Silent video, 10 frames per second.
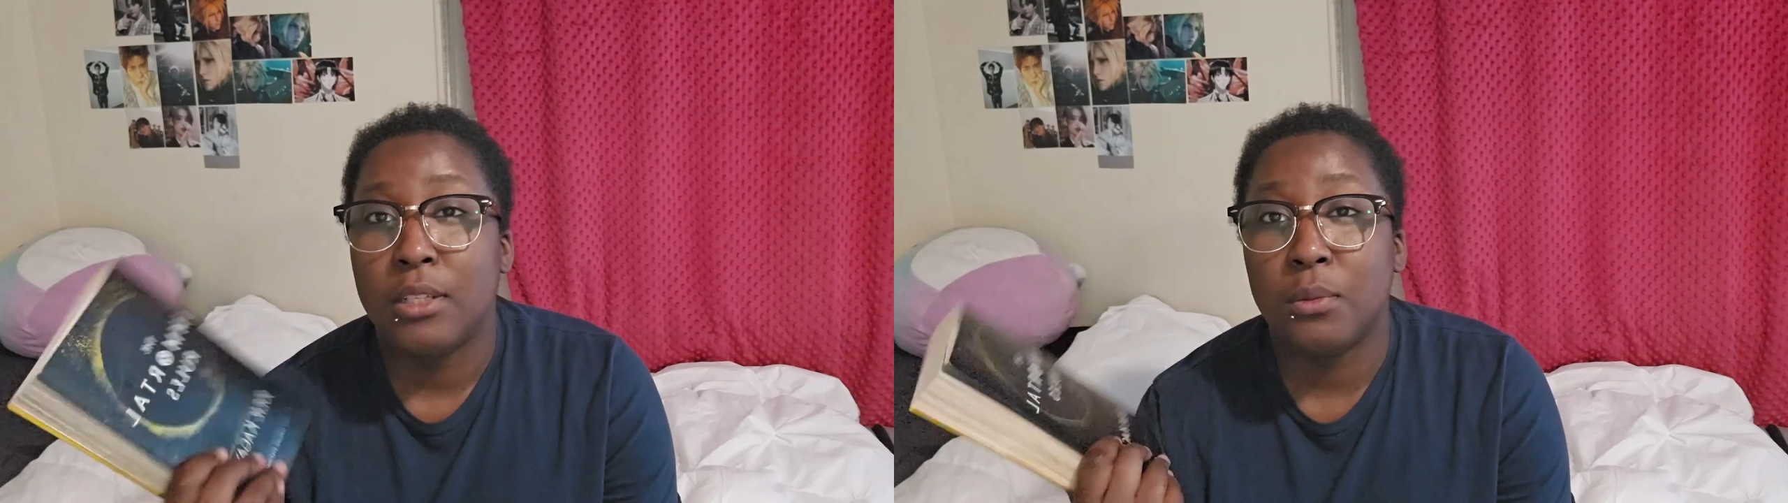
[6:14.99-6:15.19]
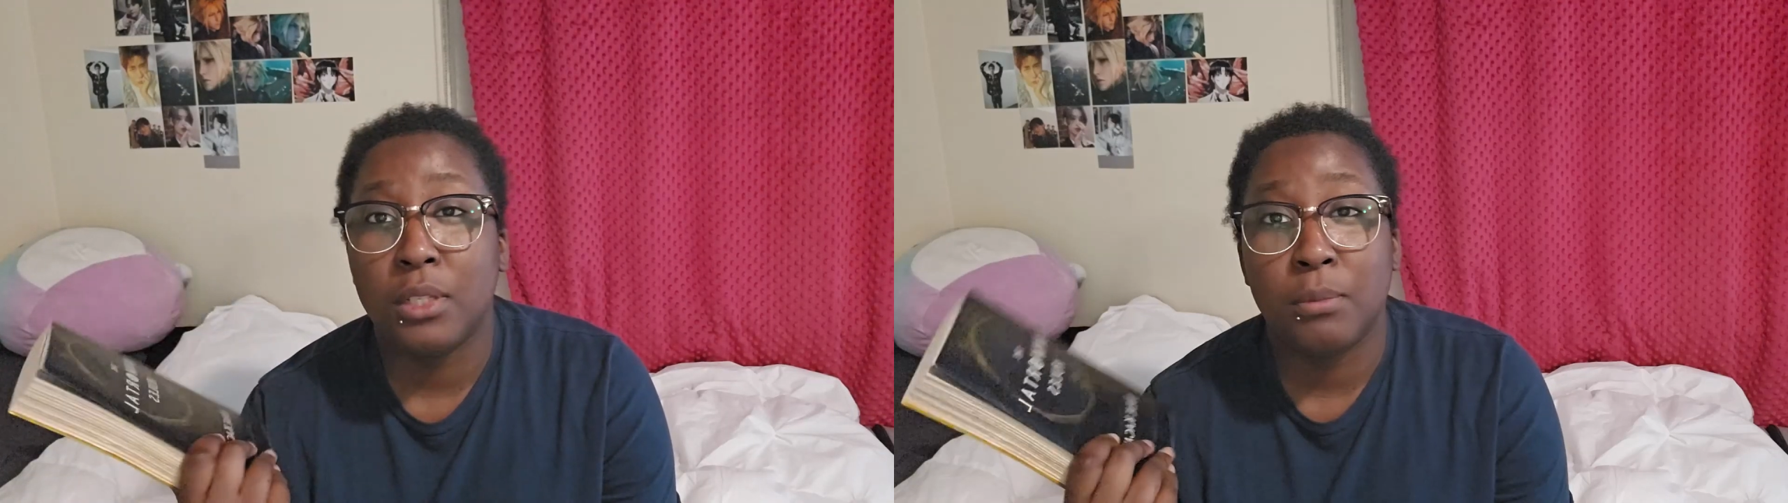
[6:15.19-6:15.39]

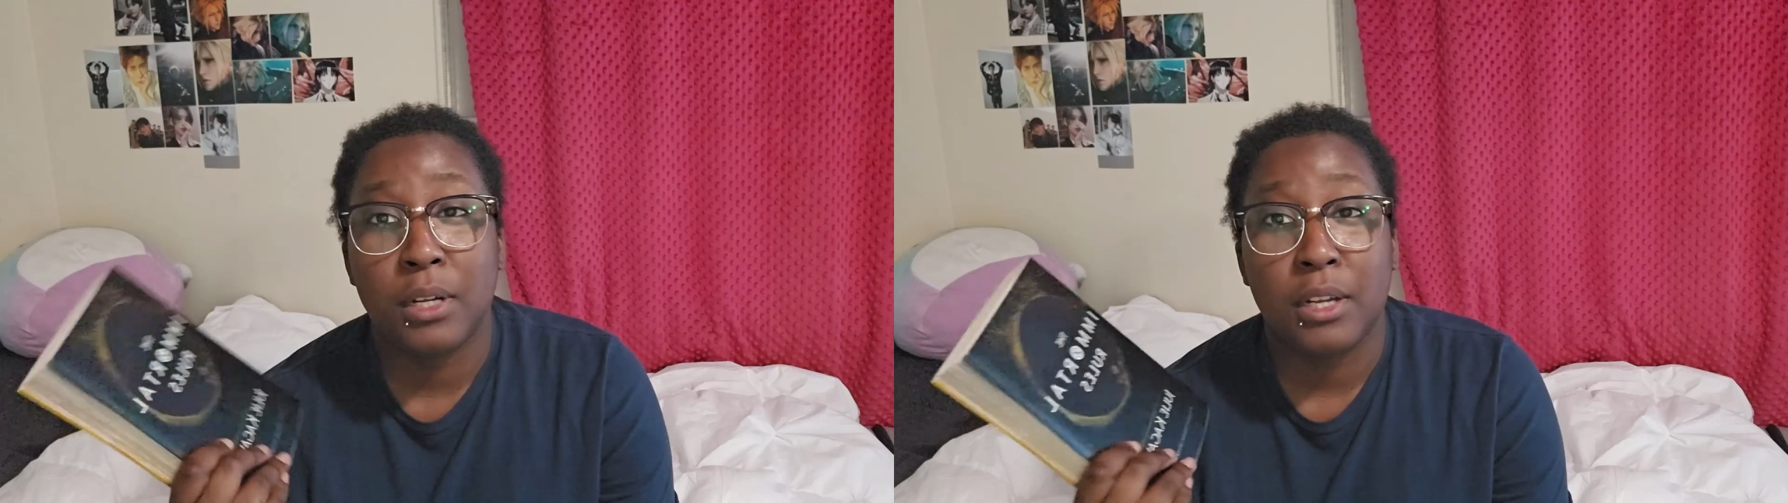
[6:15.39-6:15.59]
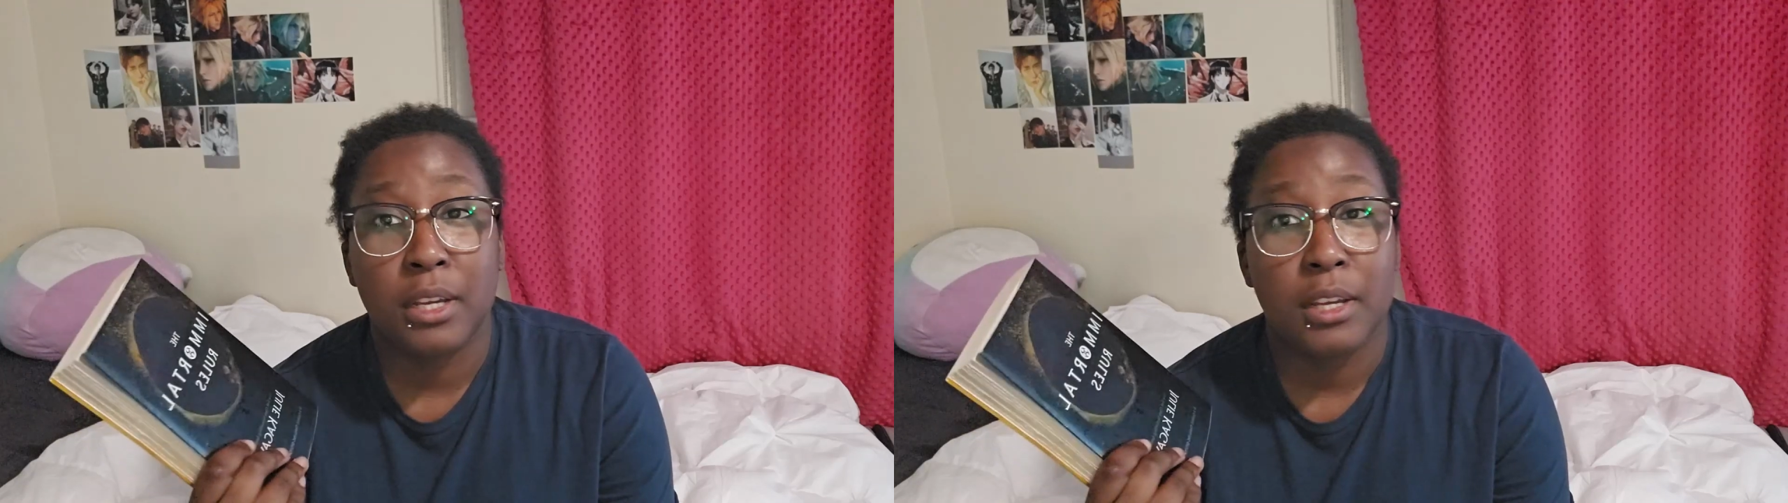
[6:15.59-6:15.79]
was really
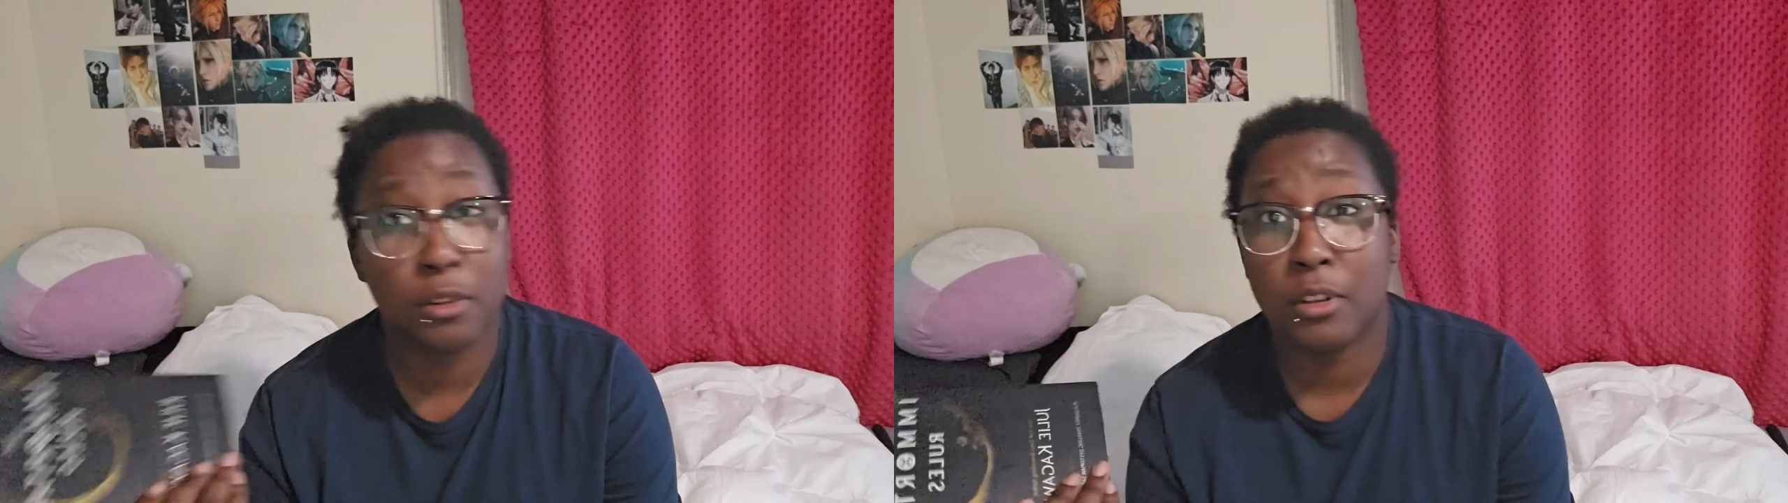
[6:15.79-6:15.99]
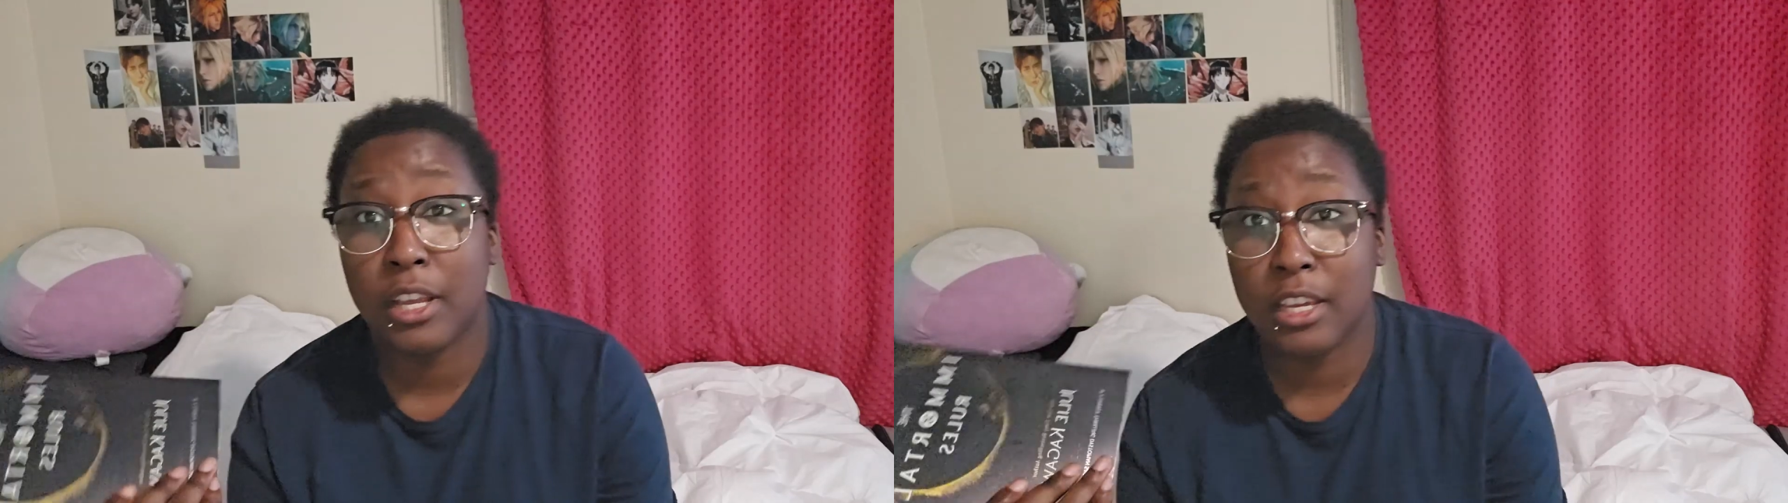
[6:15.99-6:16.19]
bloody
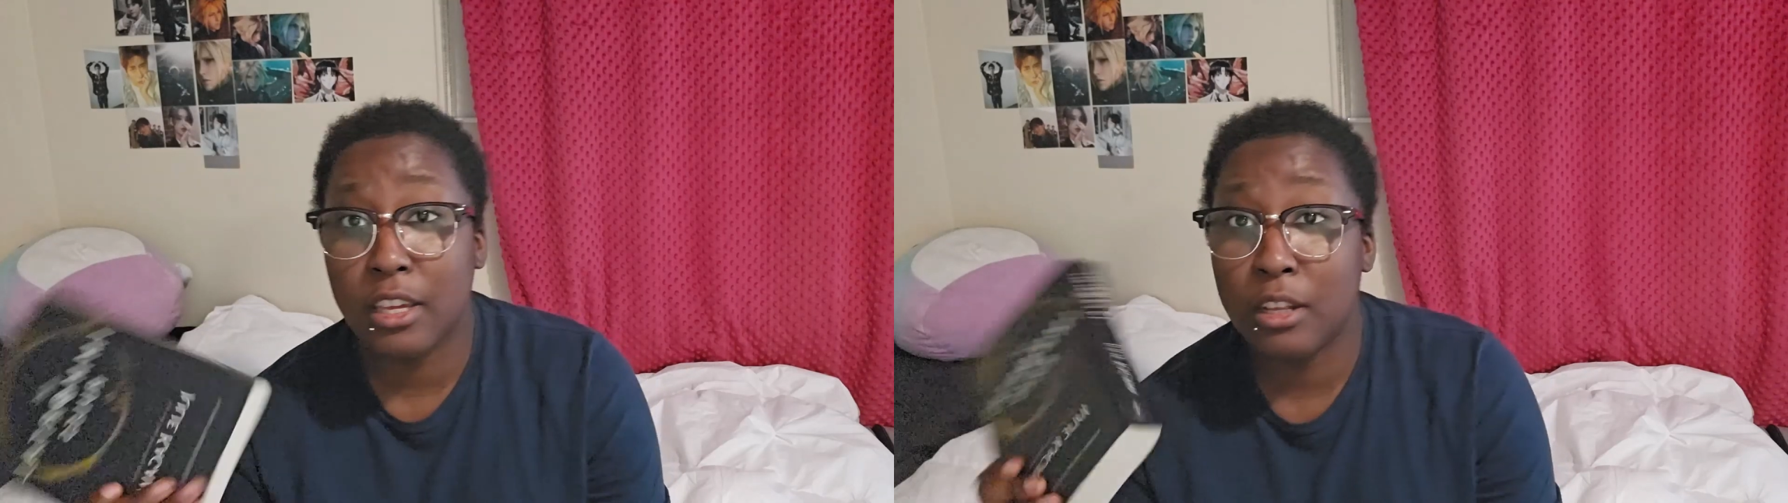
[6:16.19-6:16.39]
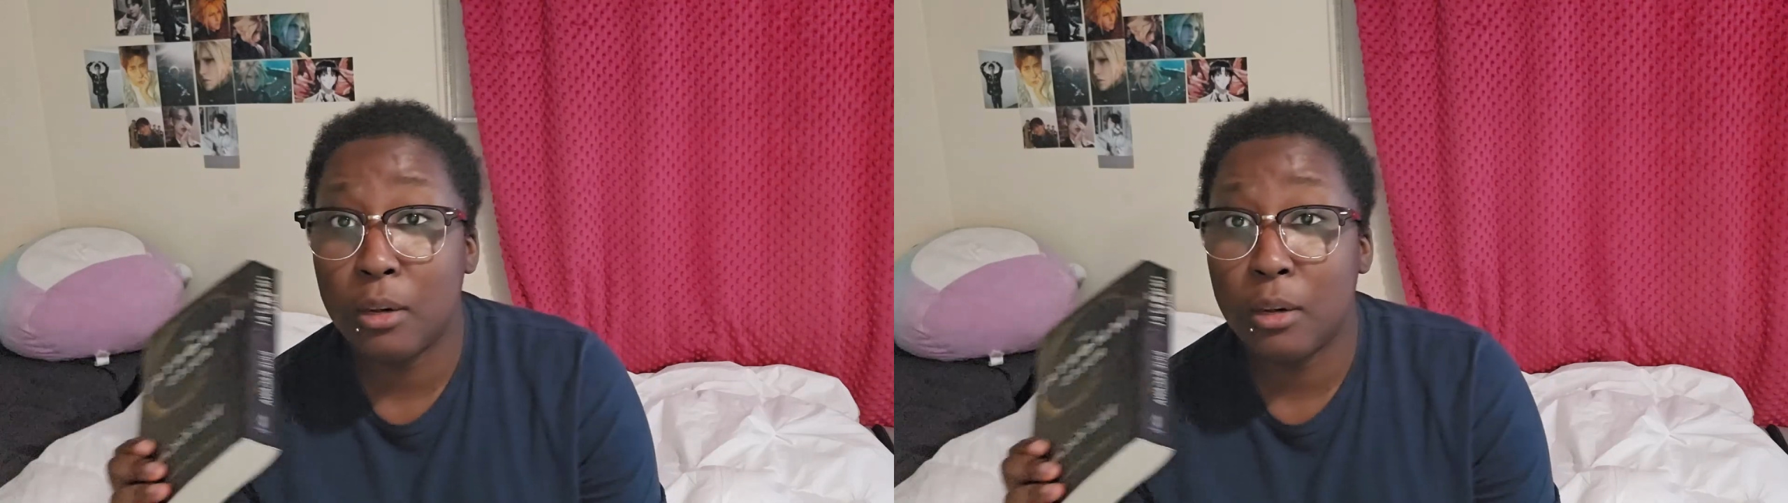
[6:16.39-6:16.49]
for like,